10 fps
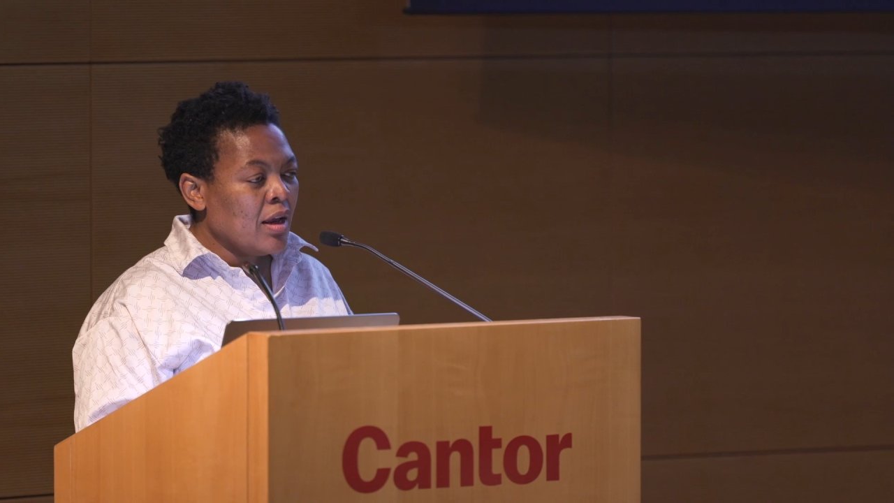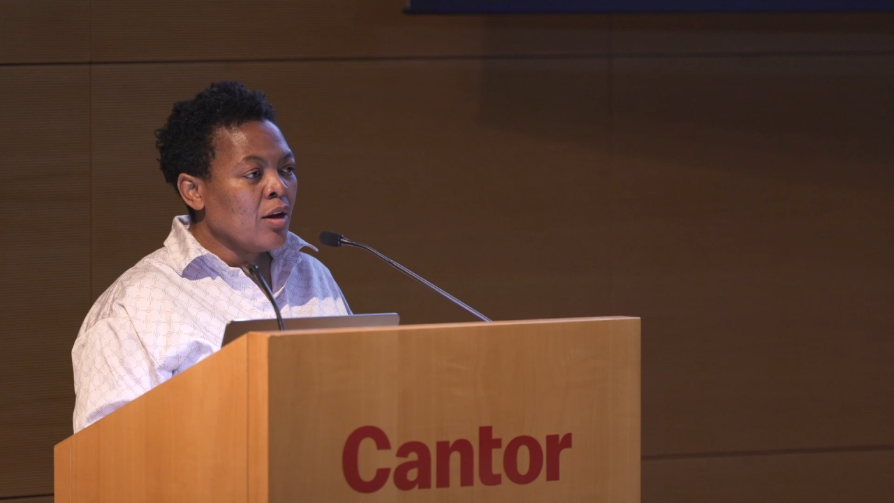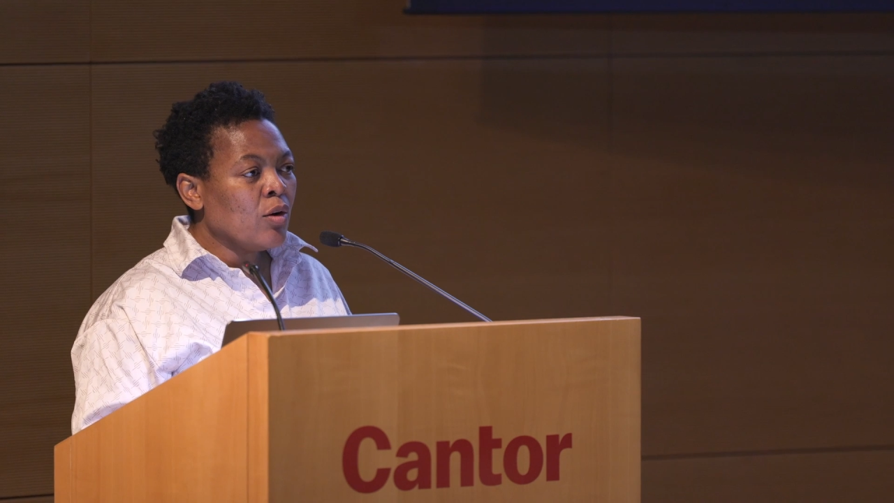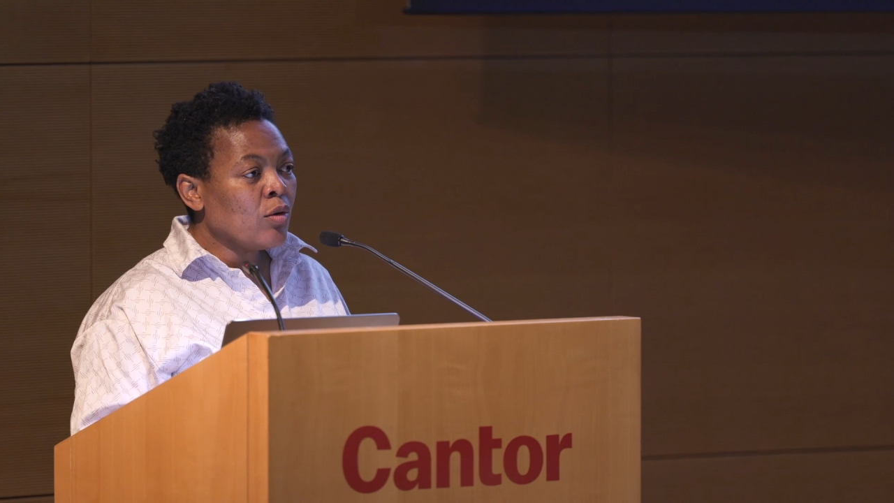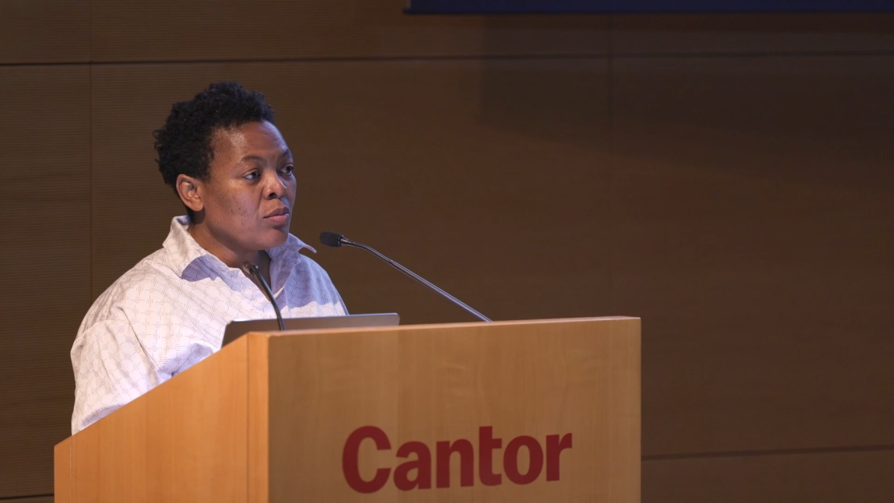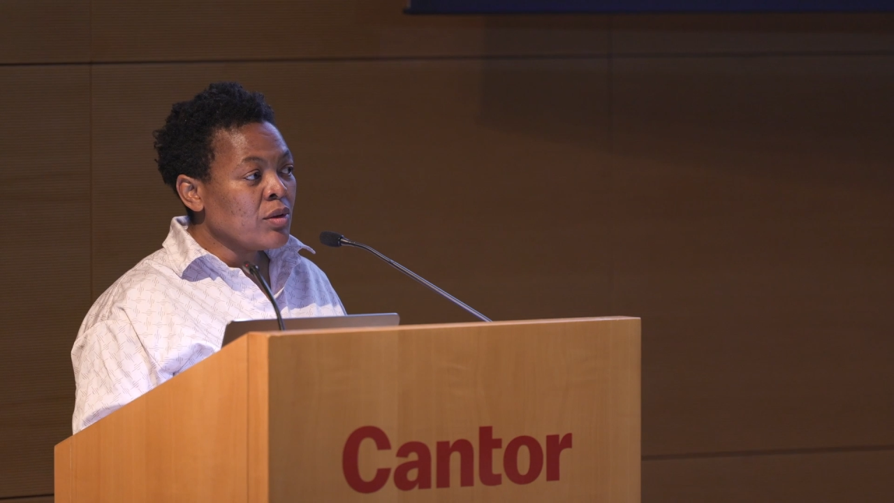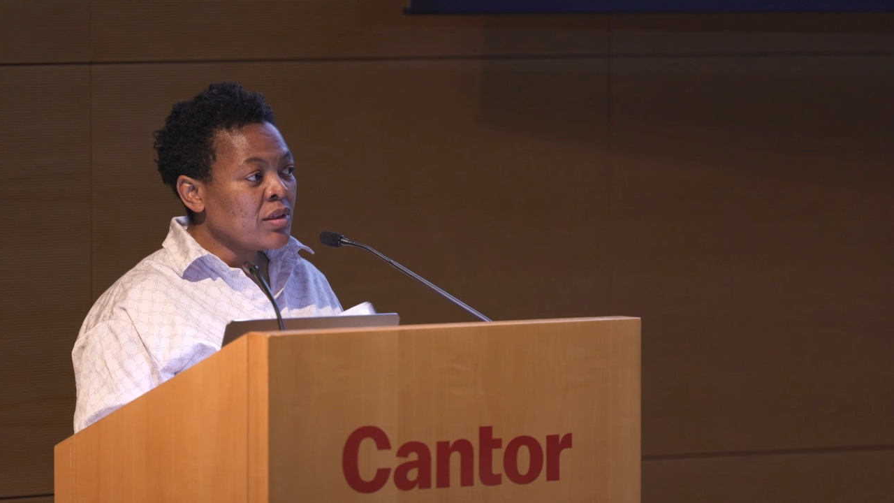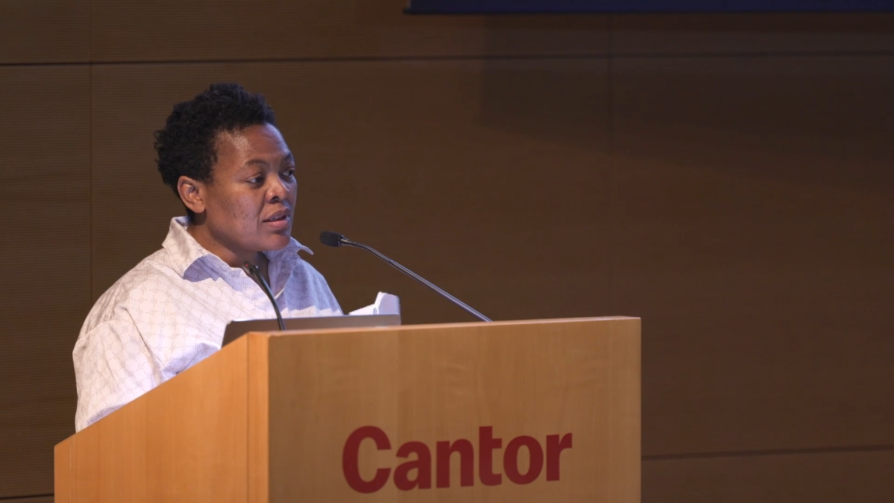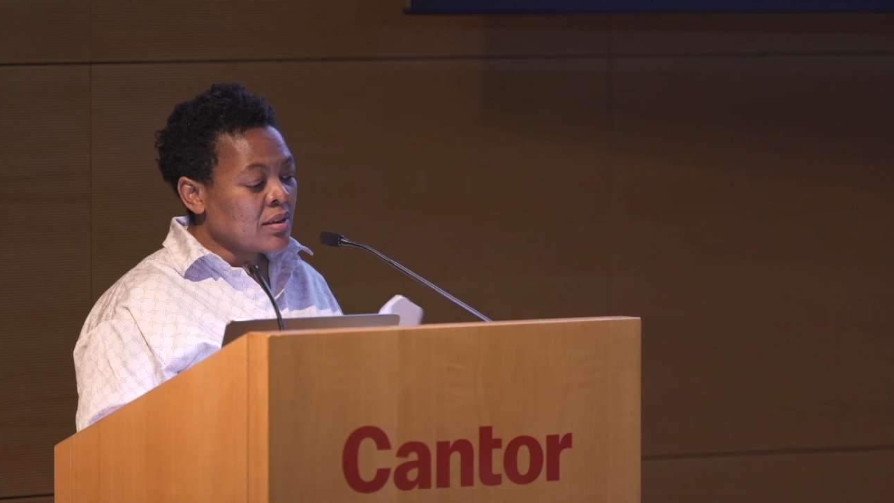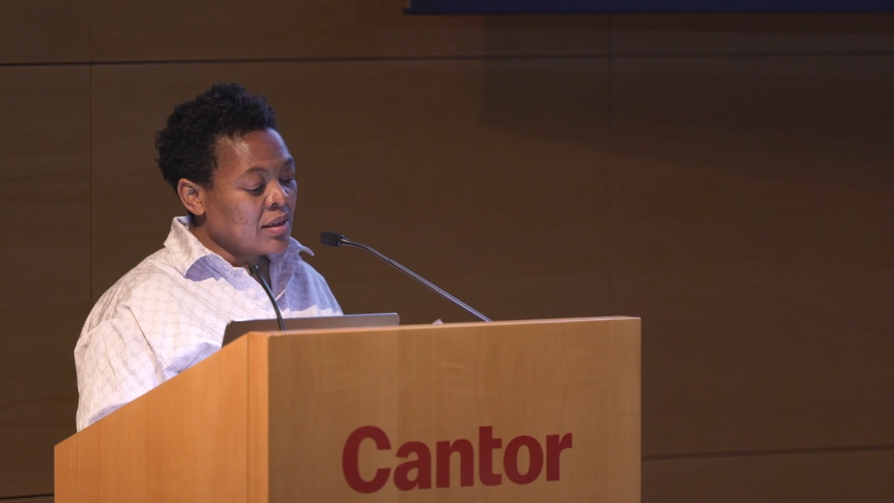in
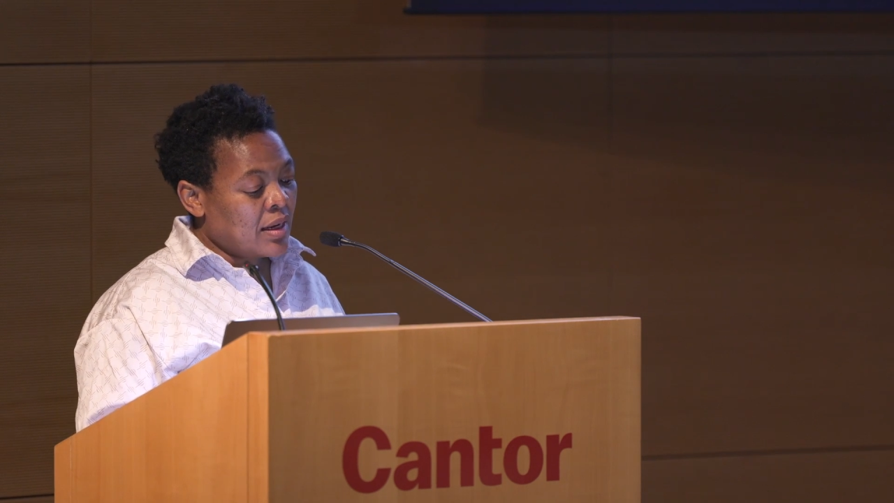almost